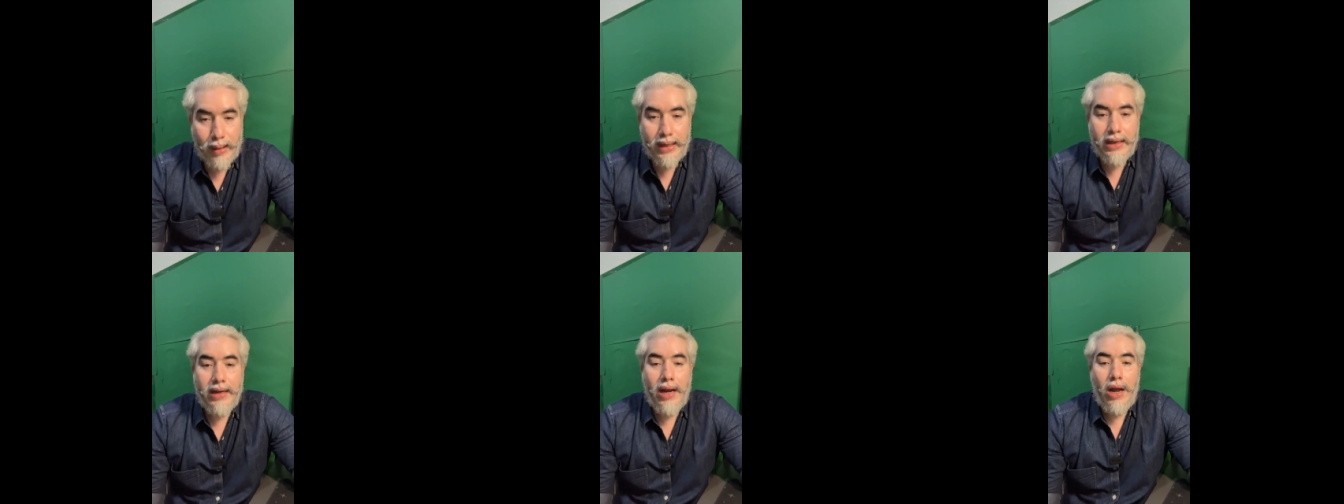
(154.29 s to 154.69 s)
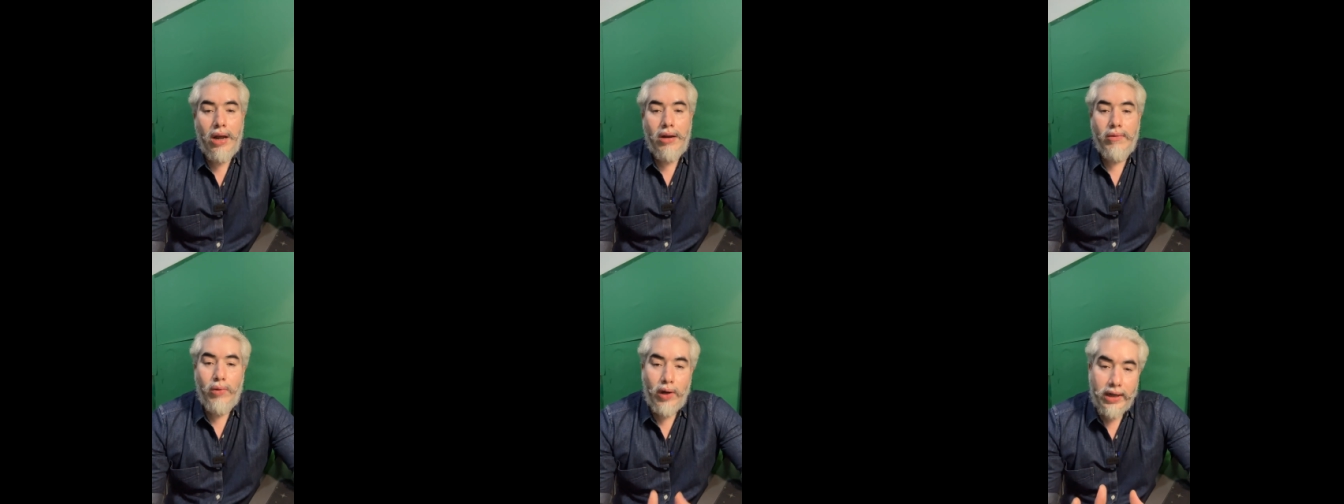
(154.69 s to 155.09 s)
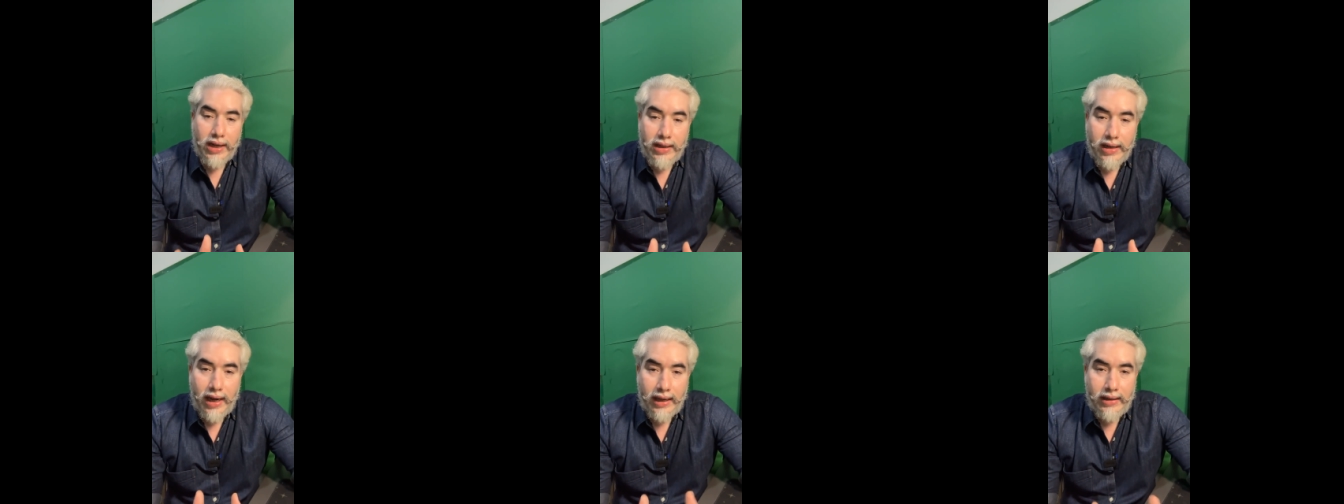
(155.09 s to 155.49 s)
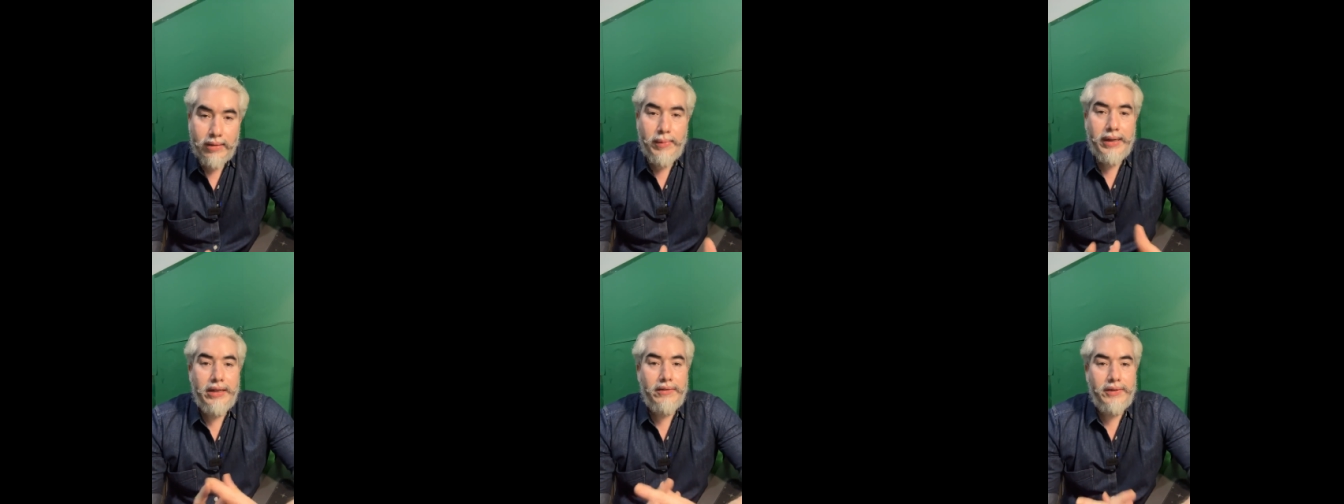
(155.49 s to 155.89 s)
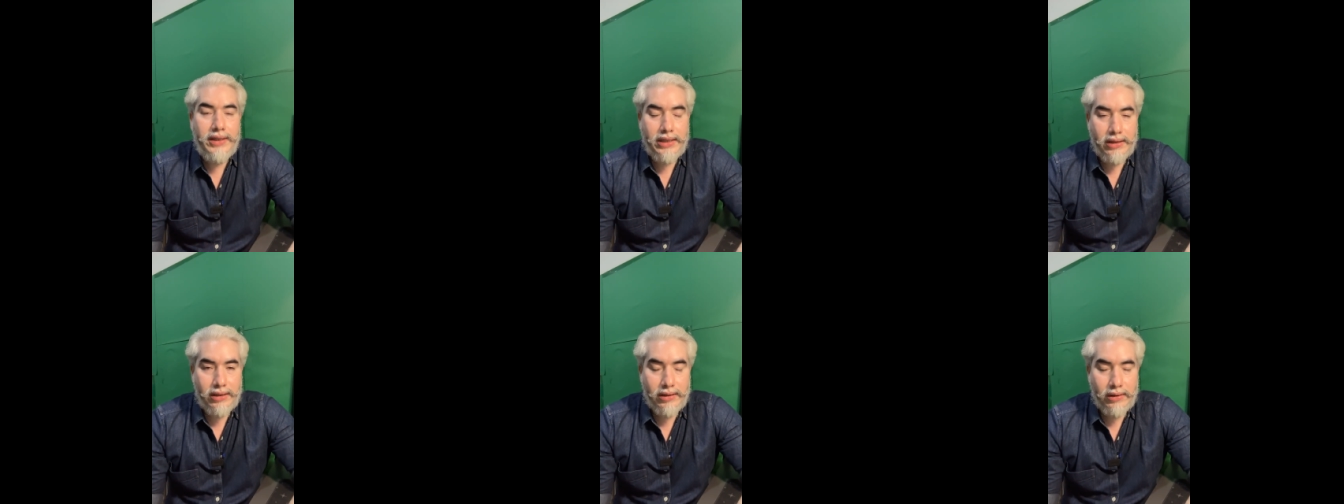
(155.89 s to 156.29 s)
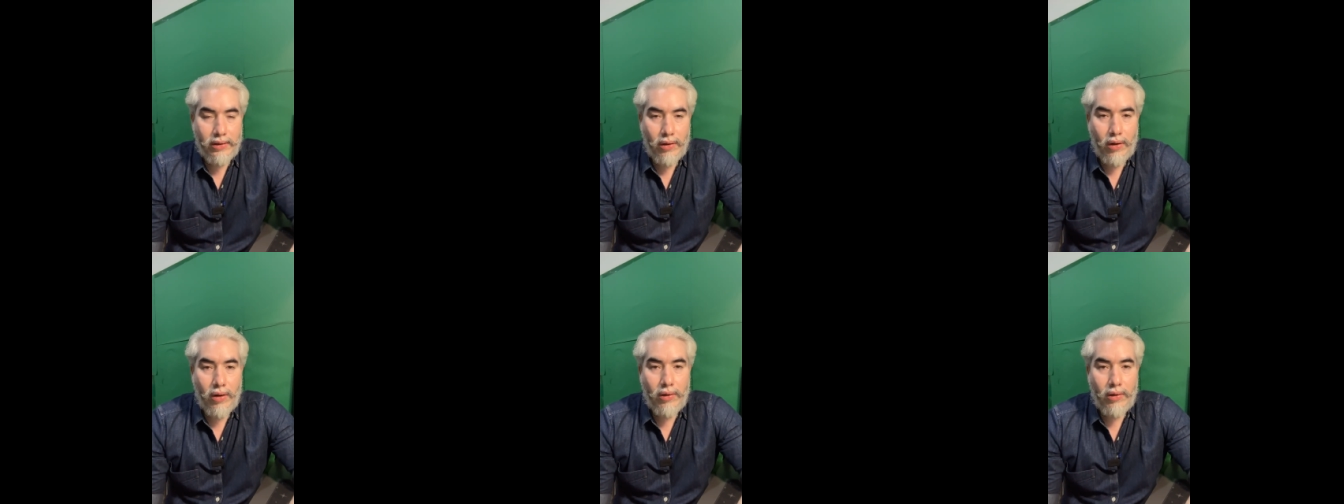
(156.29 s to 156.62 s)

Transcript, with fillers: But what are the other benefits?